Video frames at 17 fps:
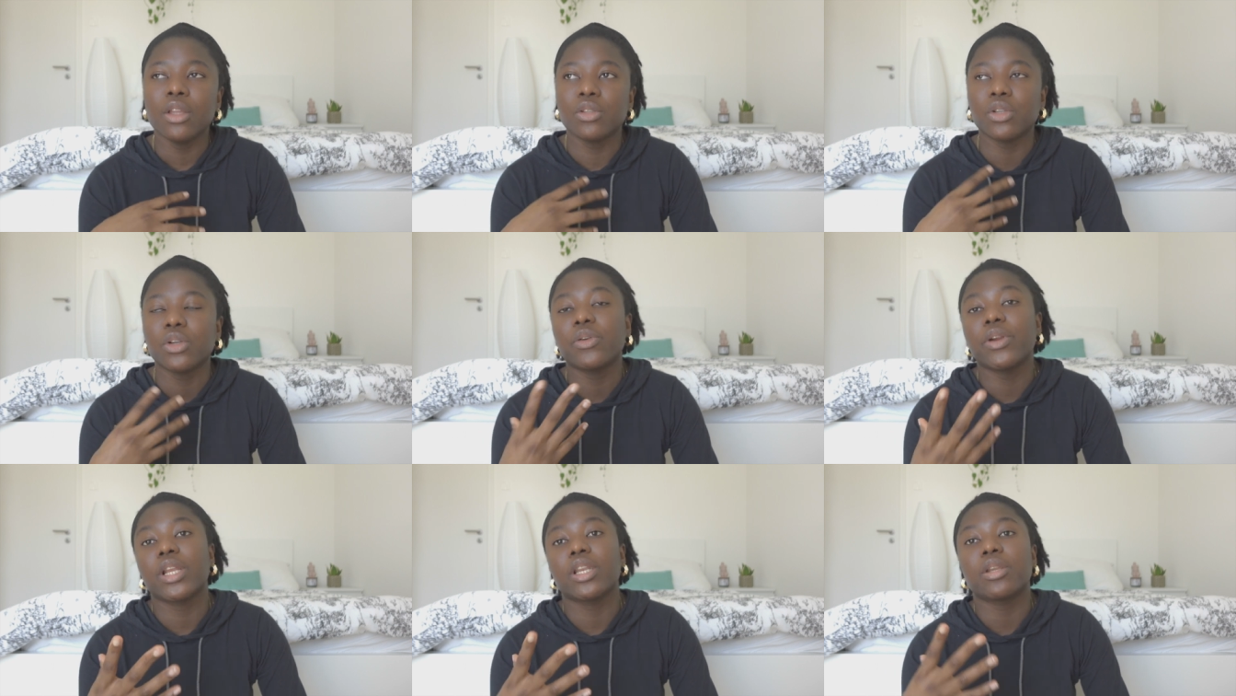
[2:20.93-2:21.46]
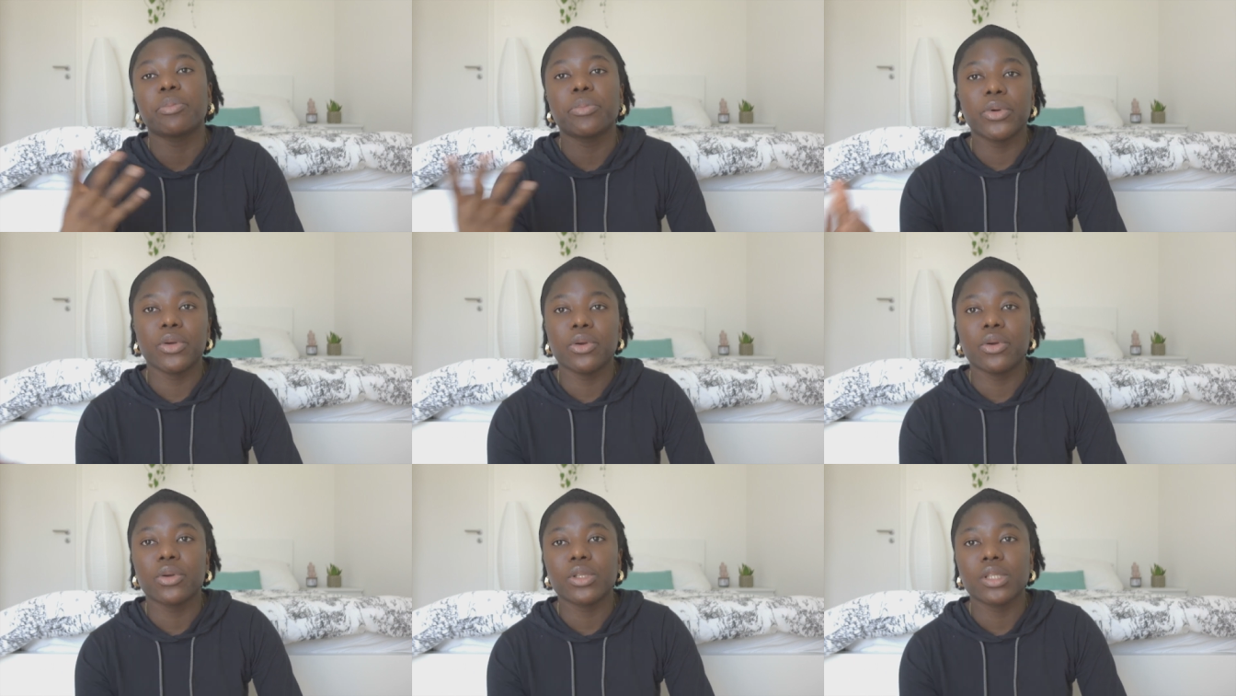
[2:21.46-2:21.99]
to create the
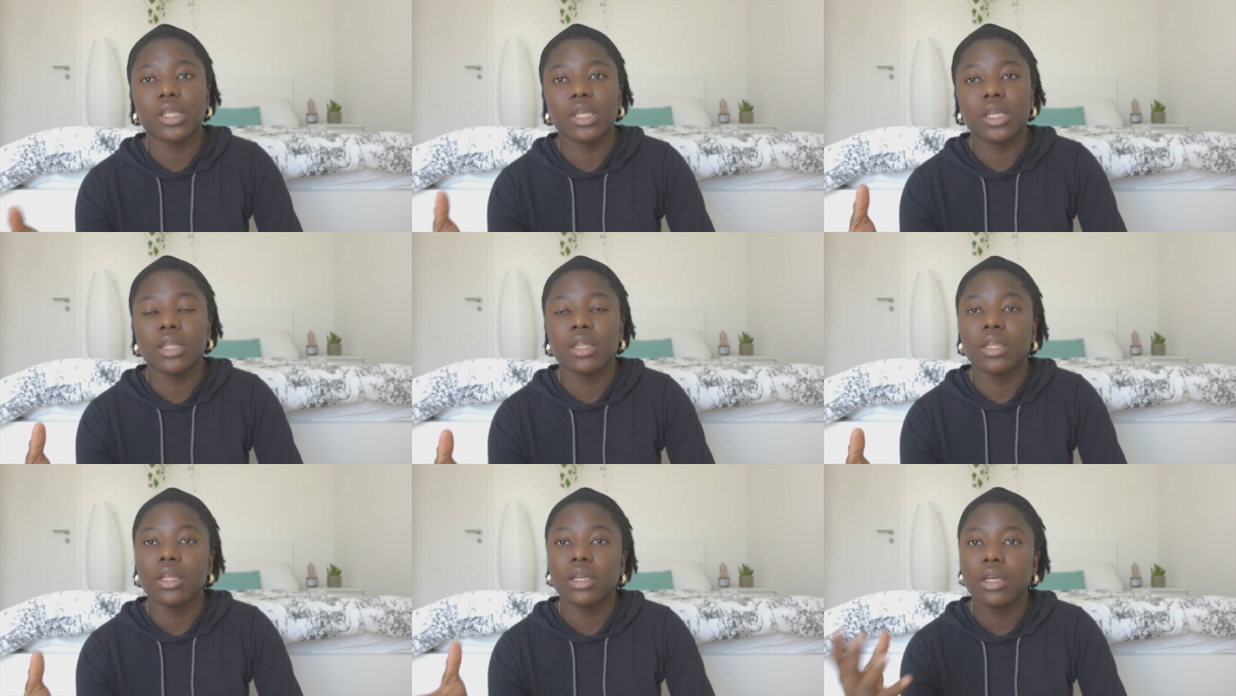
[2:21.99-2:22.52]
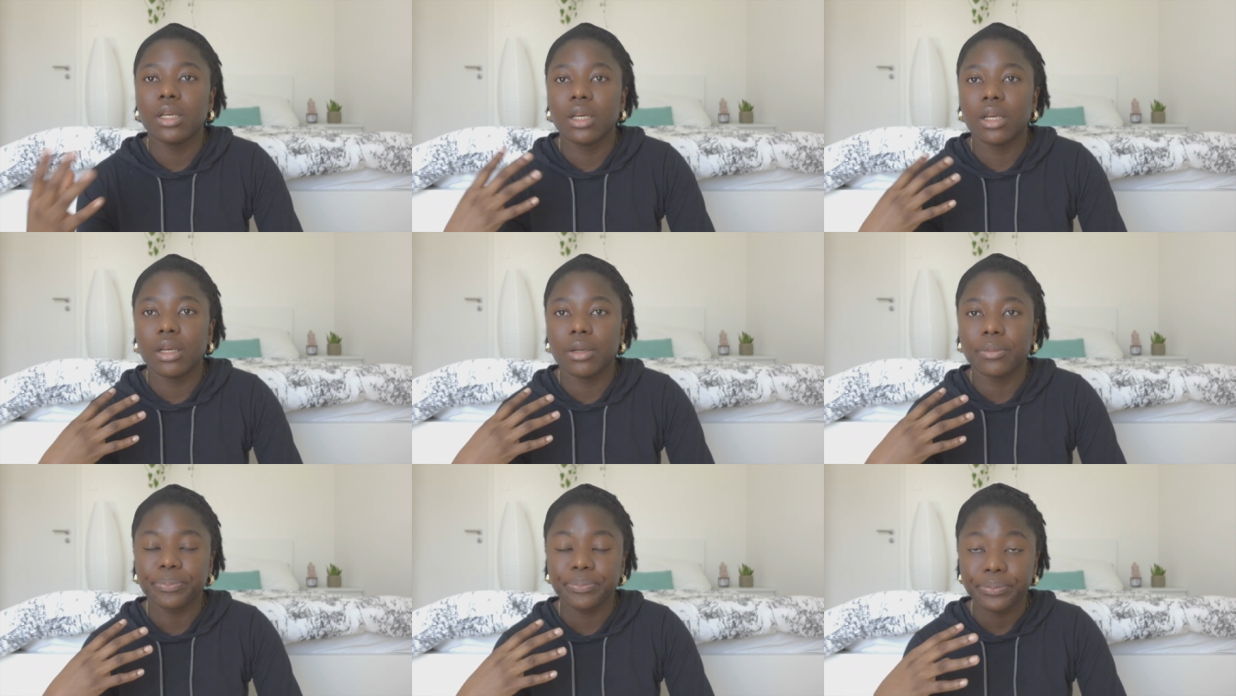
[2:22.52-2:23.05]
products in
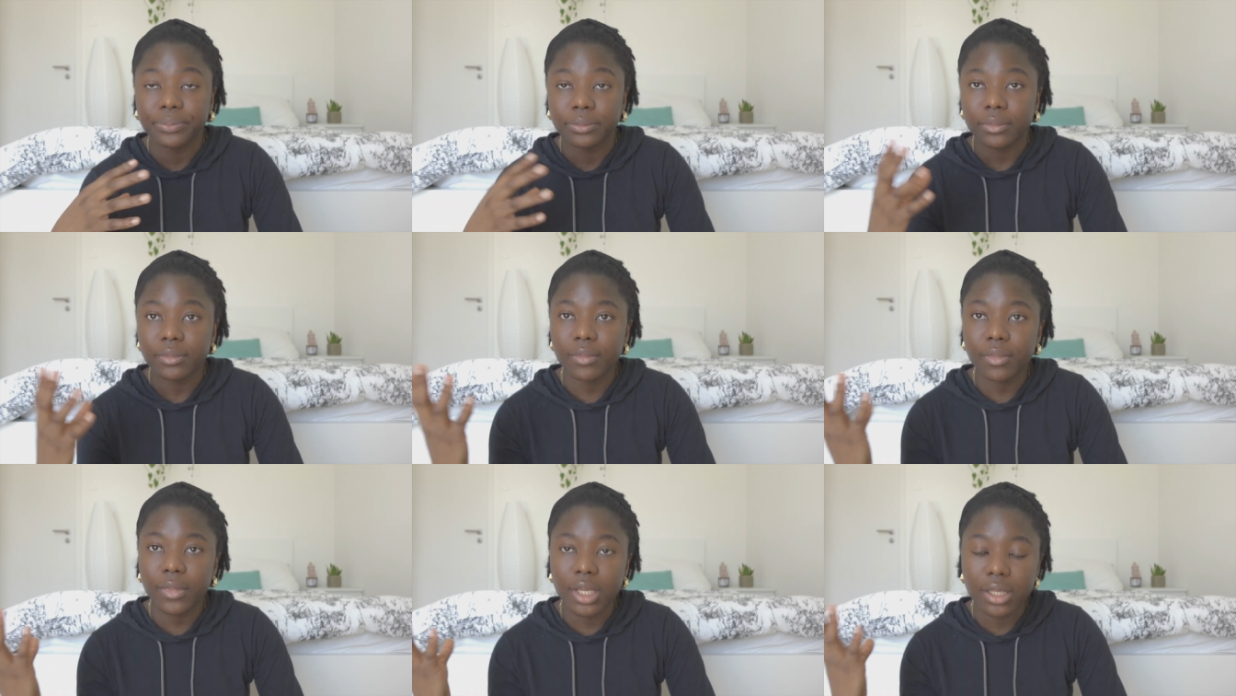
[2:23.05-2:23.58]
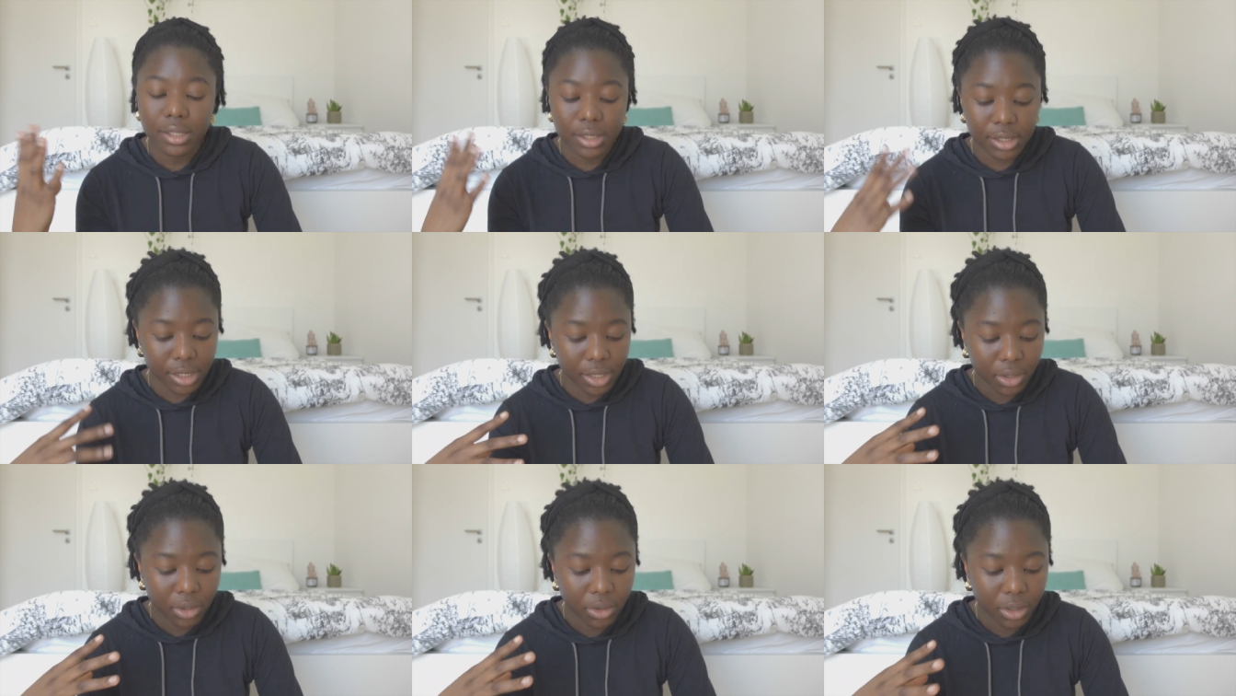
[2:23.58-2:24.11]
the
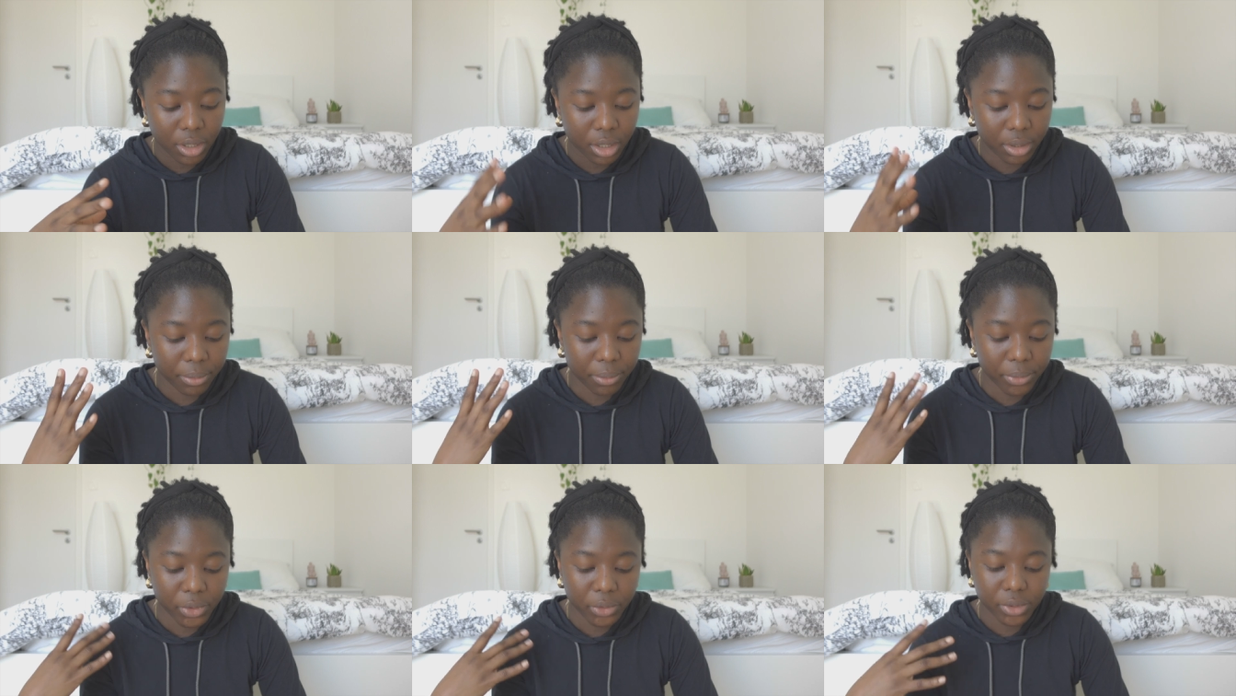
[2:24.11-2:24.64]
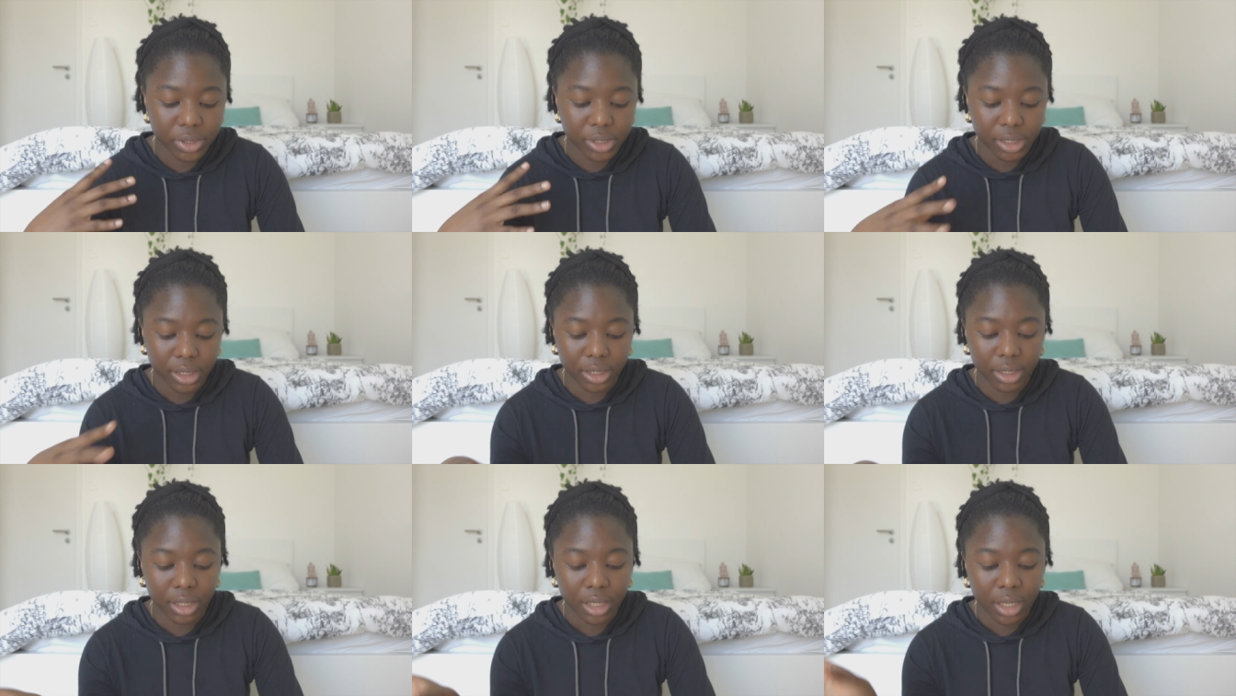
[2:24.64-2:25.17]
snail
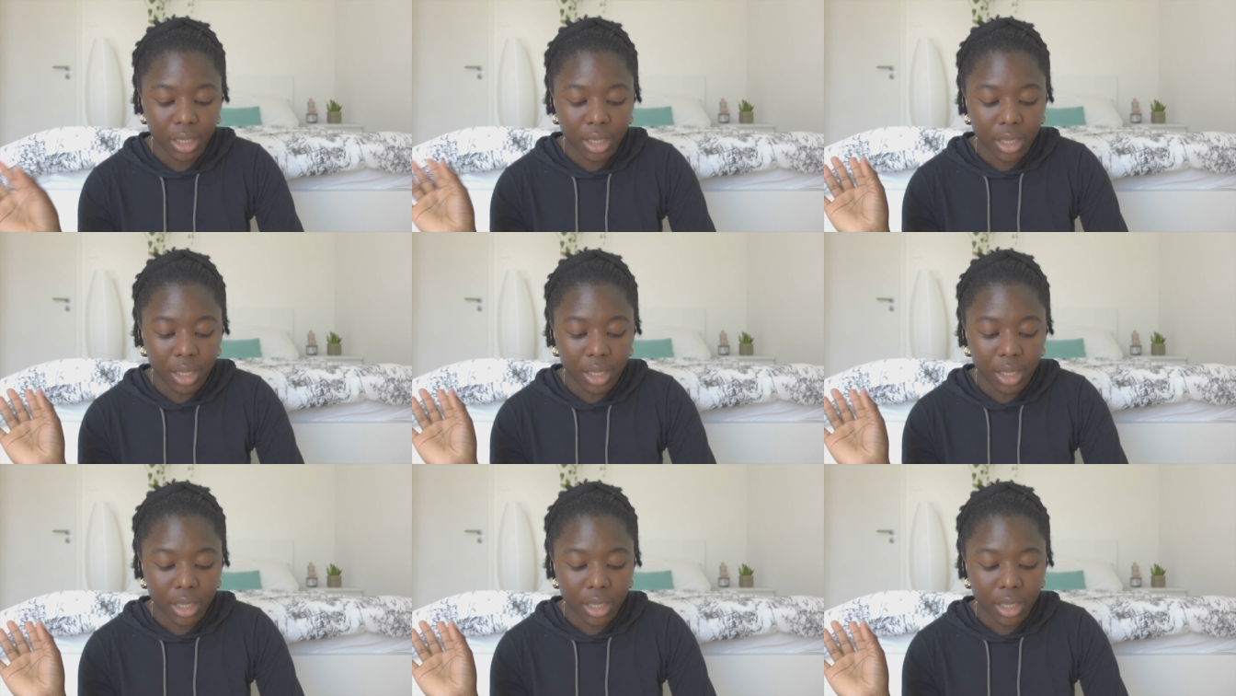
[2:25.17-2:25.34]
mucin